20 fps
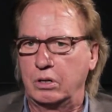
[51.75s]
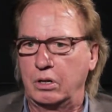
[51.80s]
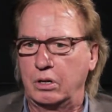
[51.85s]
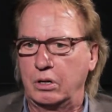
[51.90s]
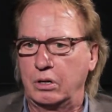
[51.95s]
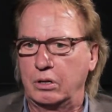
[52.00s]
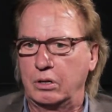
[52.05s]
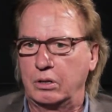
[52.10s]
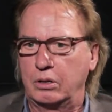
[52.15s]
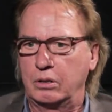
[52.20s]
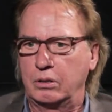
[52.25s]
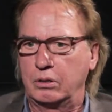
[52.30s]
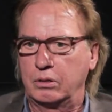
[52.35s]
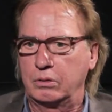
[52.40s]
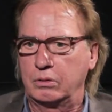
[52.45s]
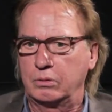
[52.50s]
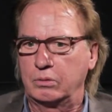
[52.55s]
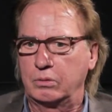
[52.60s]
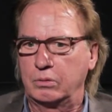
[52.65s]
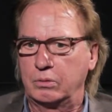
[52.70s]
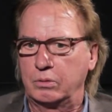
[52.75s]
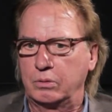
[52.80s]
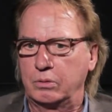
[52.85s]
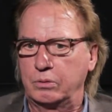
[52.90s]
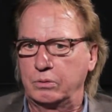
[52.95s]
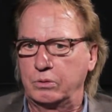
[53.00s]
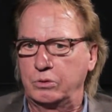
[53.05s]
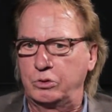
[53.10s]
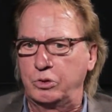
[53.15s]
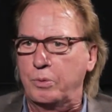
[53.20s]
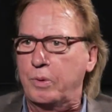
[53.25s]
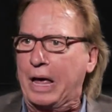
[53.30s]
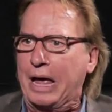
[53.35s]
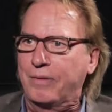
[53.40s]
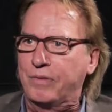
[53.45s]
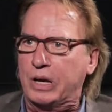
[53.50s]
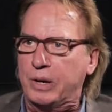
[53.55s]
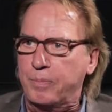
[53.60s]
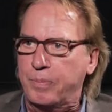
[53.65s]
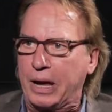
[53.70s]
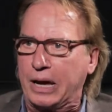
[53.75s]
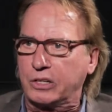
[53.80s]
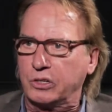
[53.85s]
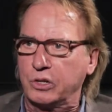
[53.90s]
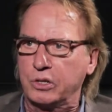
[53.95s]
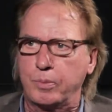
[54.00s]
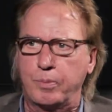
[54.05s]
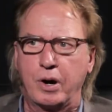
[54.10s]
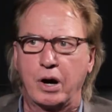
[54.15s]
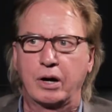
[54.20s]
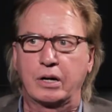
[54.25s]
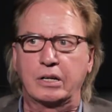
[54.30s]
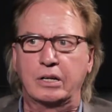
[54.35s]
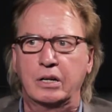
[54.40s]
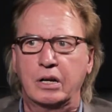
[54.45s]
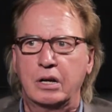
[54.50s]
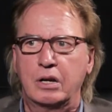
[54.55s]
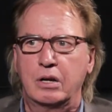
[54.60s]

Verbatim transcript: uh, to have an impact on the market.